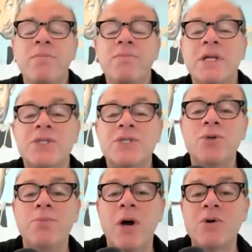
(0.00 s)
plus
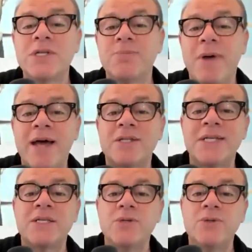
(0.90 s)
two bonus bottles
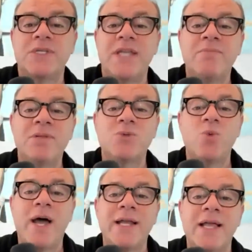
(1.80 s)
and two stemless
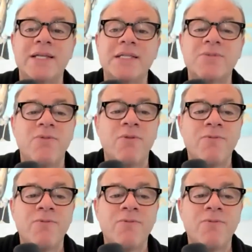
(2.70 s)
wine glasses for